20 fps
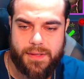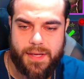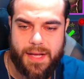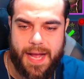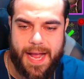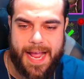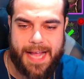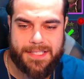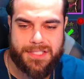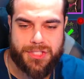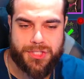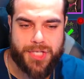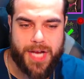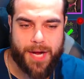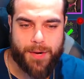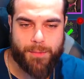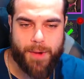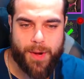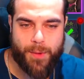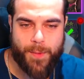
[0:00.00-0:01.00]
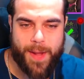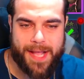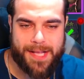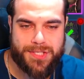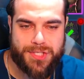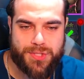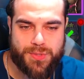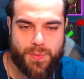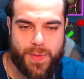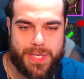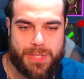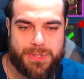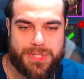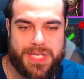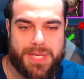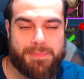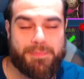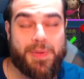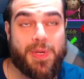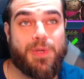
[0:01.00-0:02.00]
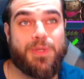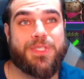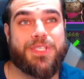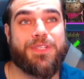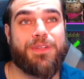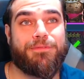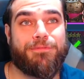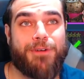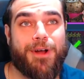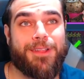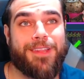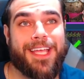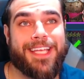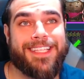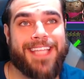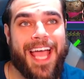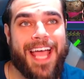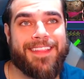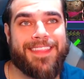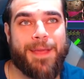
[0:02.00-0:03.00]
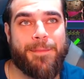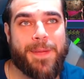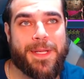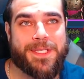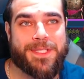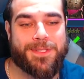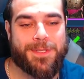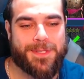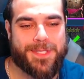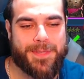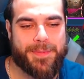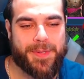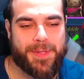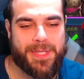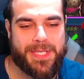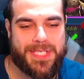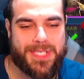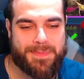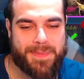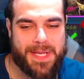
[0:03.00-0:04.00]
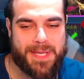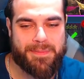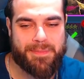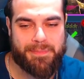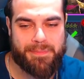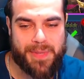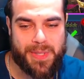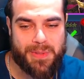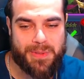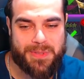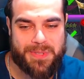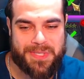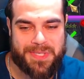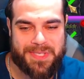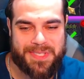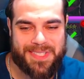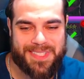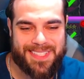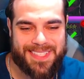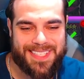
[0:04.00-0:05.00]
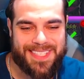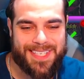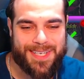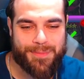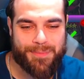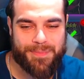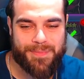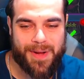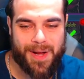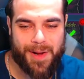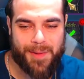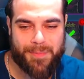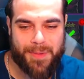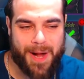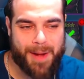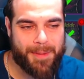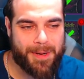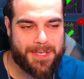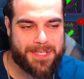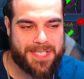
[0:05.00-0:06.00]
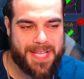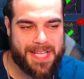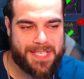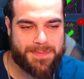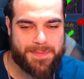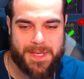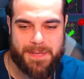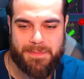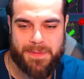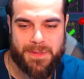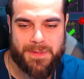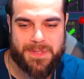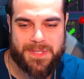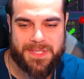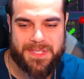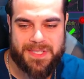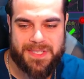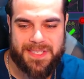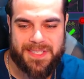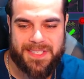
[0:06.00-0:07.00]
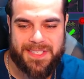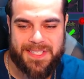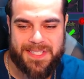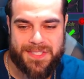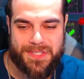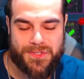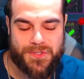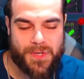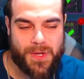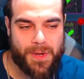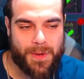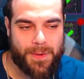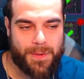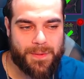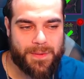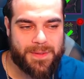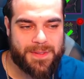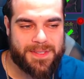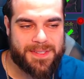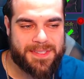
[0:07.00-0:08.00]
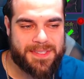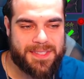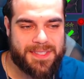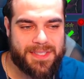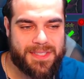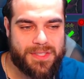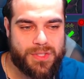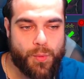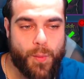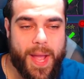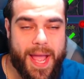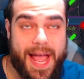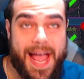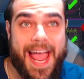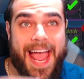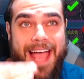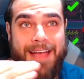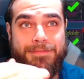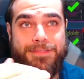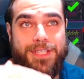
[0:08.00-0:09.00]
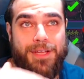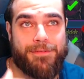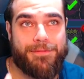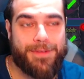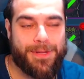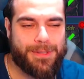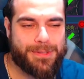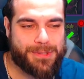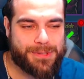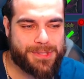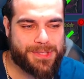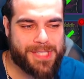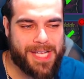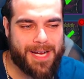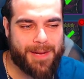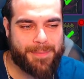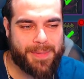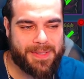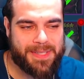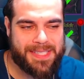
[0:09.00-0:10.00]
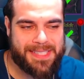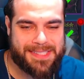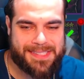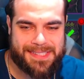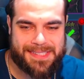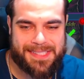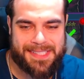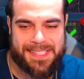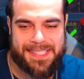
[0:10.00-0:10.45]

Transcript: I had to check right away because when you see boots in the front like that, that means they're typically speed boots, primary stat speed boots. So the way I have the filter set up, at least.